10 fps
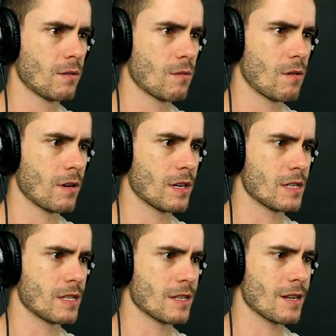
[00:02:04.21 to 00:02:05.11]
What
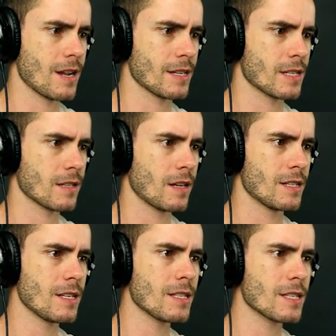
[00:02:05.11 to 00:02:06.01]
is this?
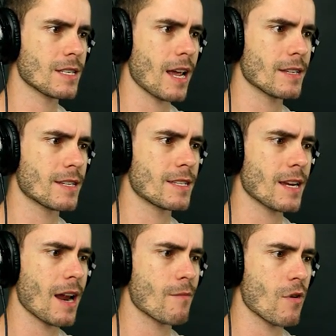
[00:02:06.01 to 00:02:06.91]
Is this the same? It's the
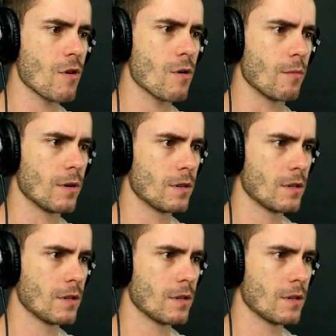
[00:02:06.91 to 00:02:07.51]
same room.